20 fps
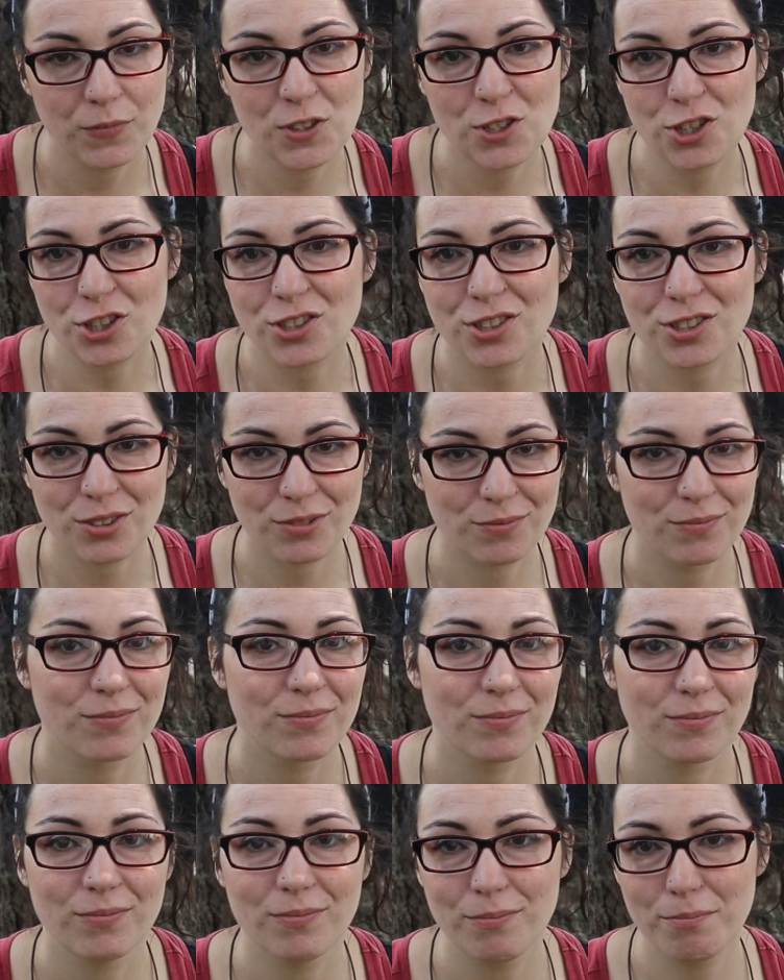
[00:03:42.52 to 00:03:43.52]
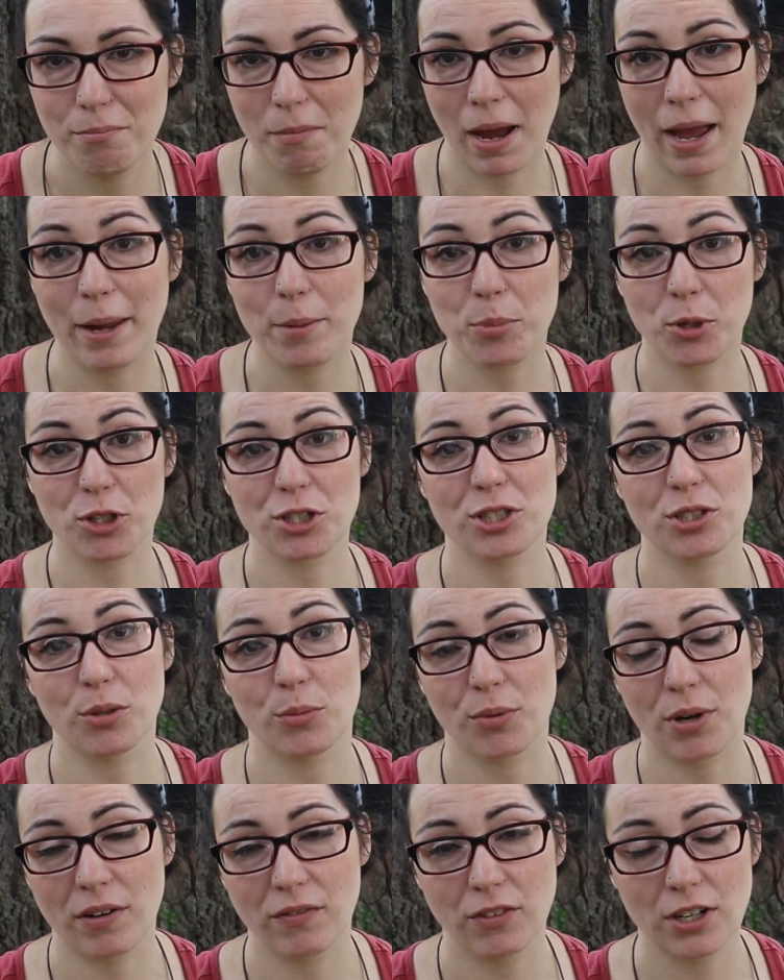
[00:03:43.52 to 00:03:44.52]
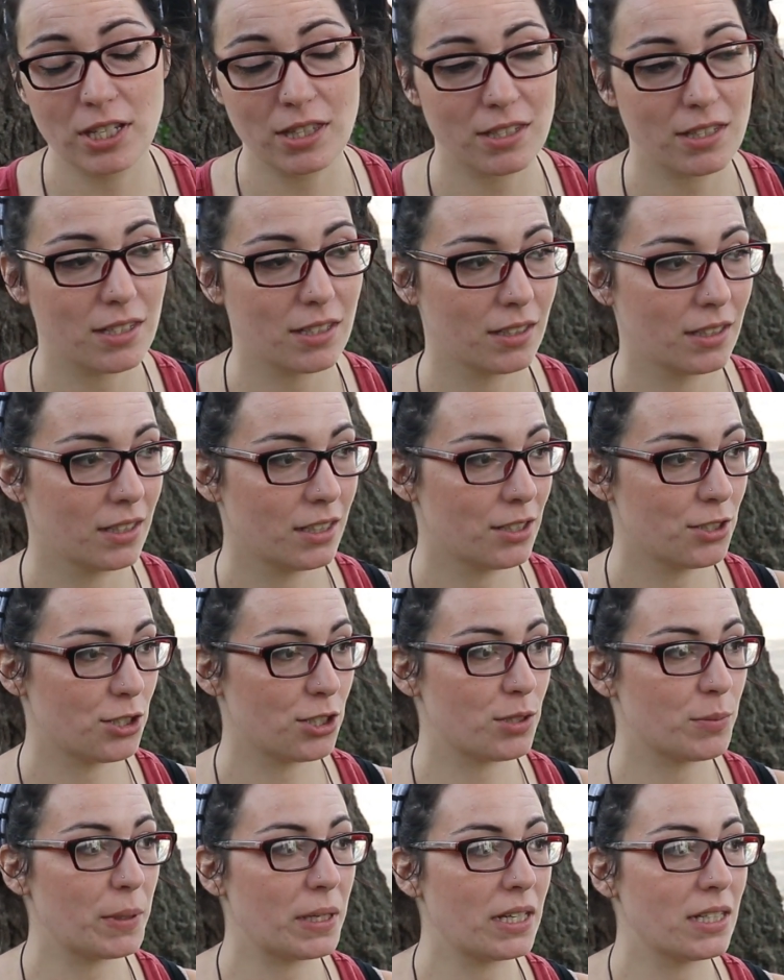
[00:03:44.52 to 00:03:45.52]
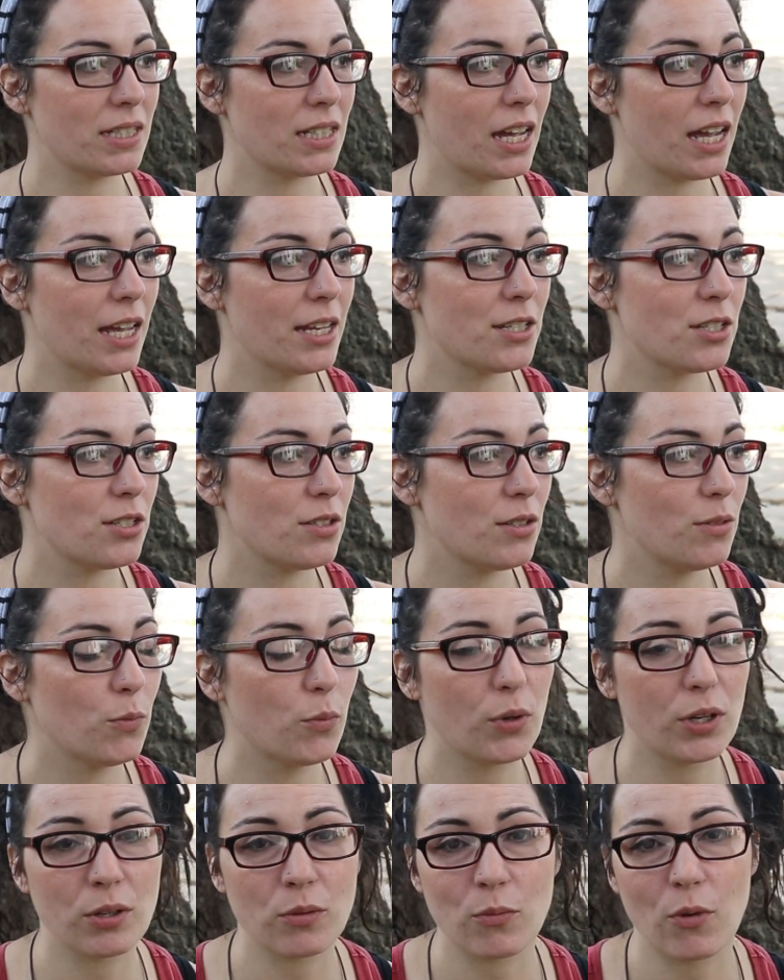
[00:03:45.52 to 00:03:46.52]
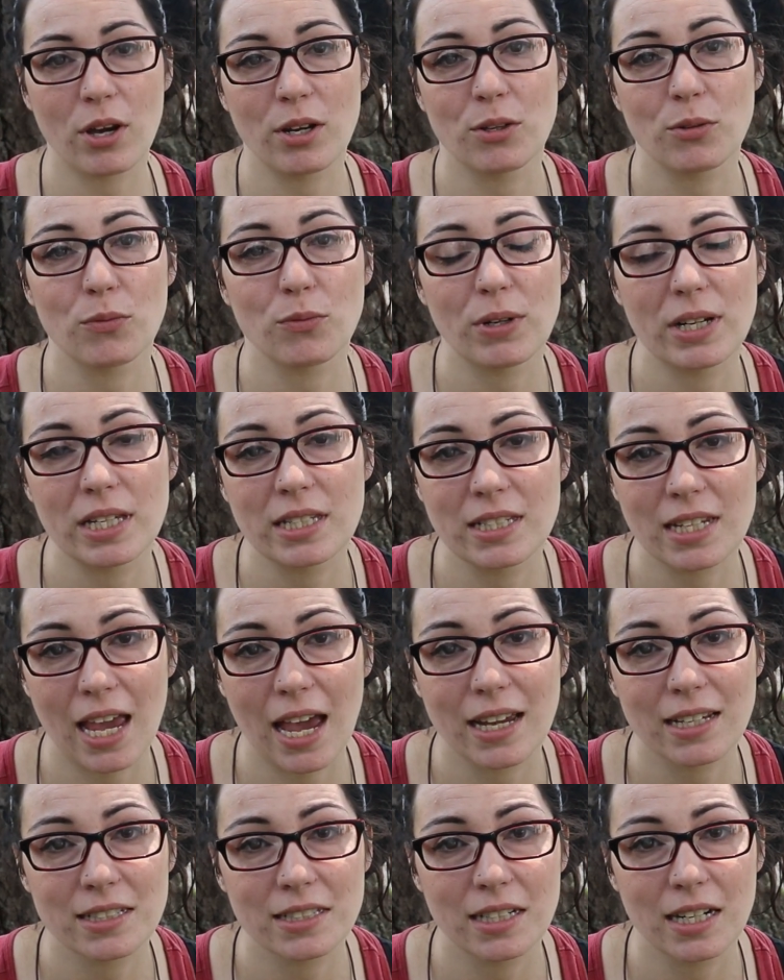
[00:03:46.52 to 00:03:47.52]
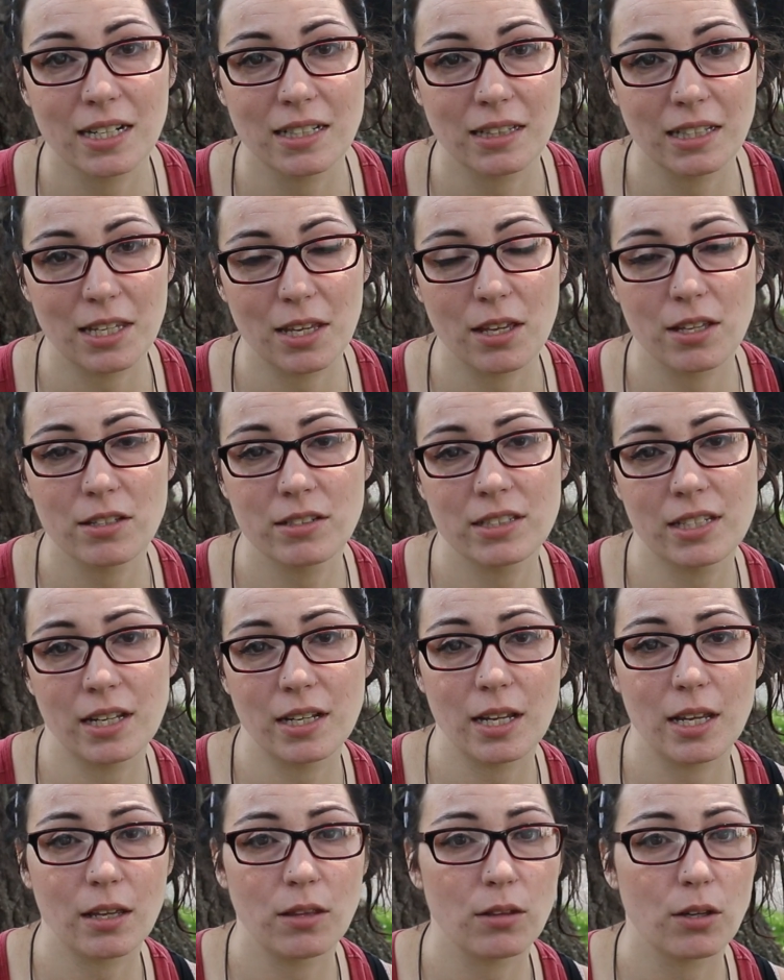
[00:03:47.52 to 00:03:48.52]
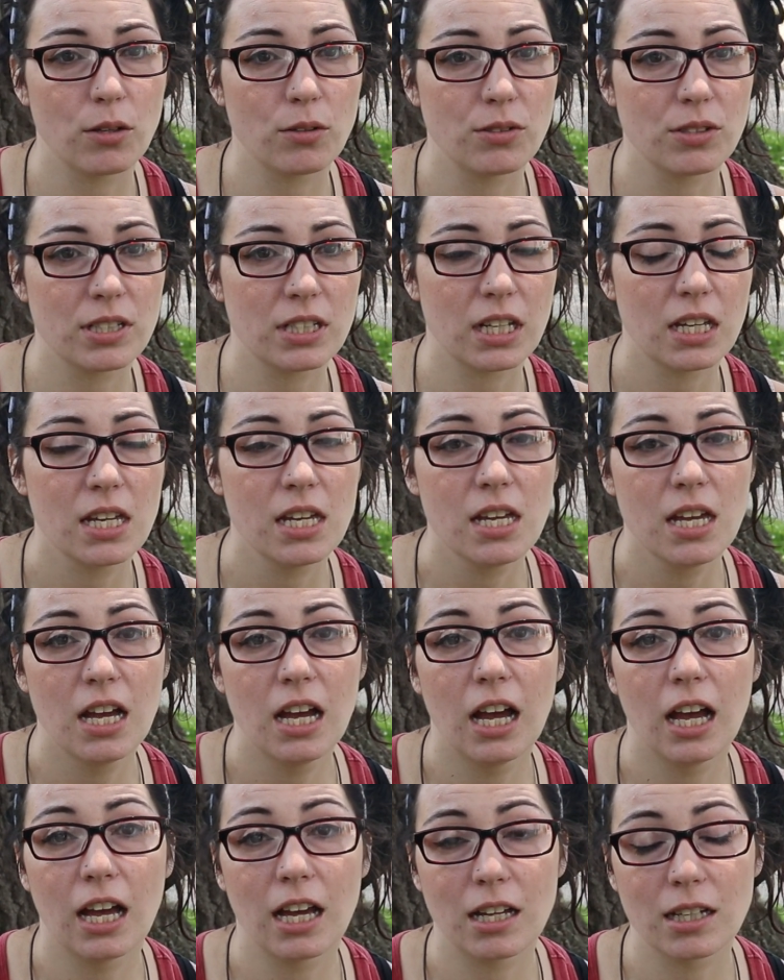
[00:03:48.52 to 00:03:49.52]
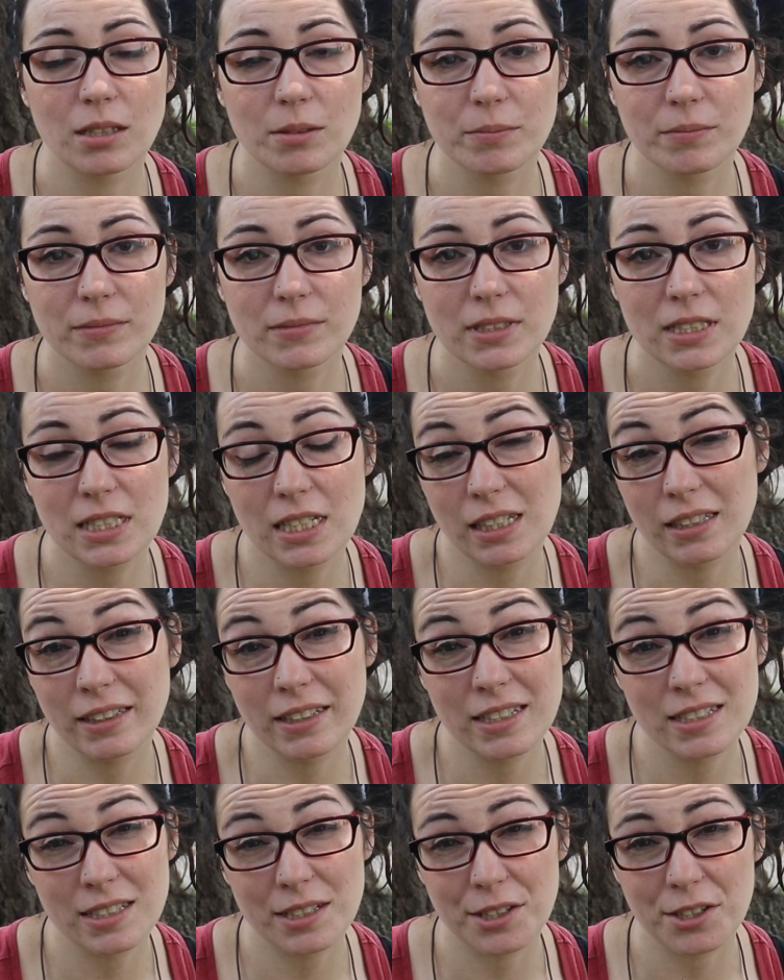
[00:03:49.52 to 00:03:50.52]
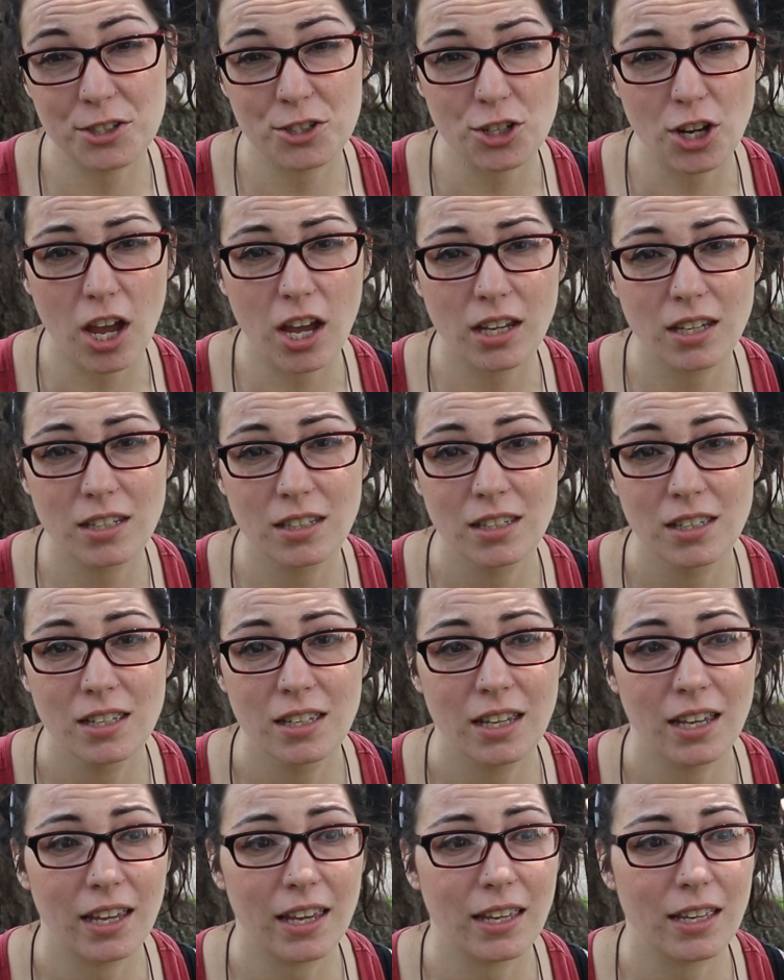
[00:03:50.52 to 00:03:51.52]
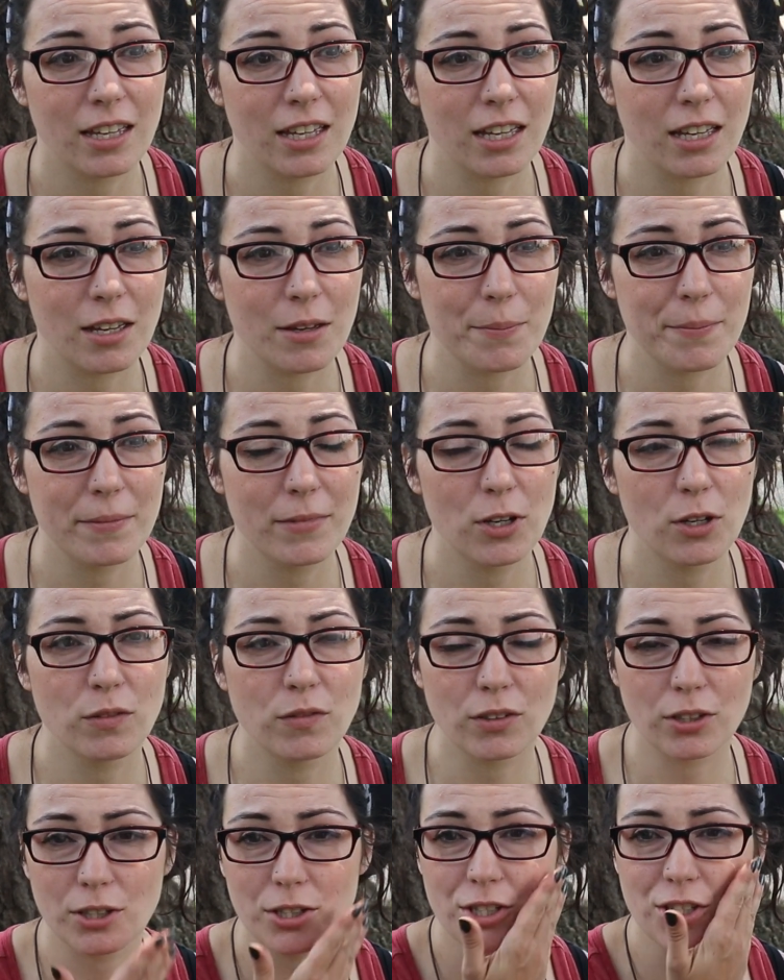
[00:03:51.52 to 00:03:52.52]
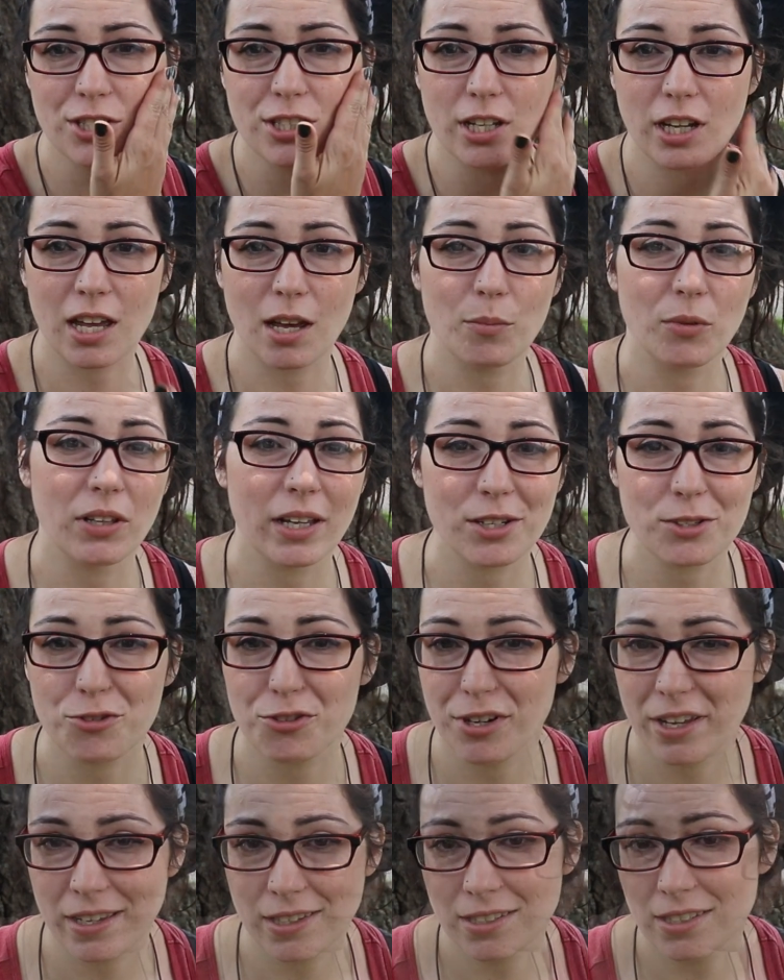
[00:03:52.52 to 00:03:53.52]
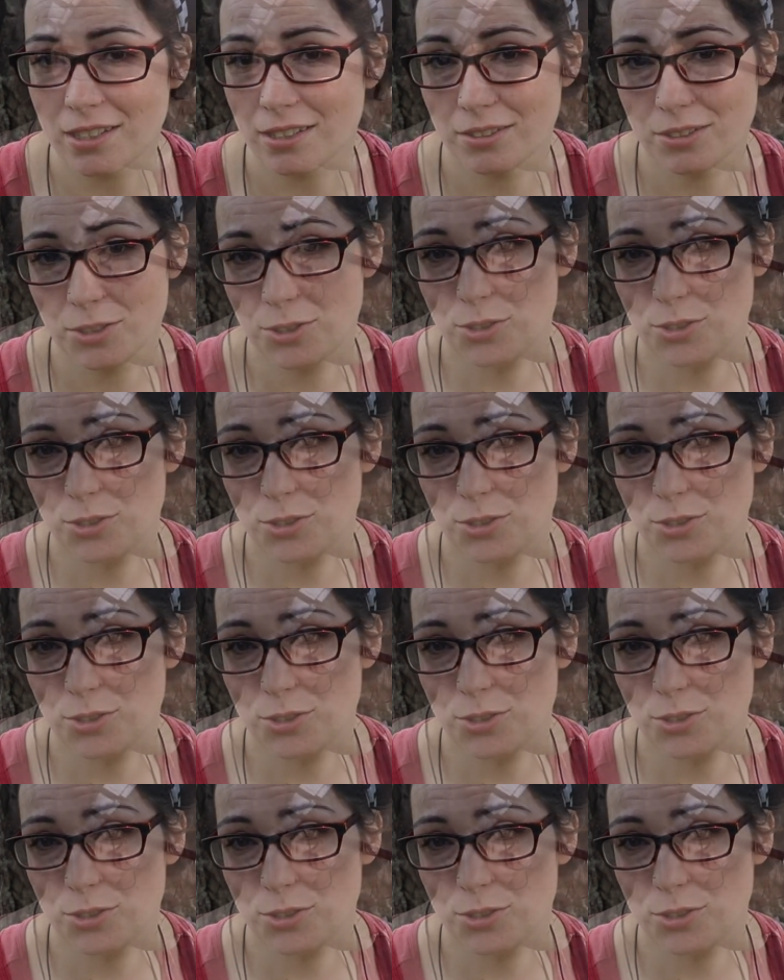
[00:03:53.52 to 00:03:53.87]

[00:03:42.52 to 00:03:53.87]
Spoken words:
Just my personal preference, just because I wouldn't want to risk accidentally sending those seedlings into shock over just a couple extra days.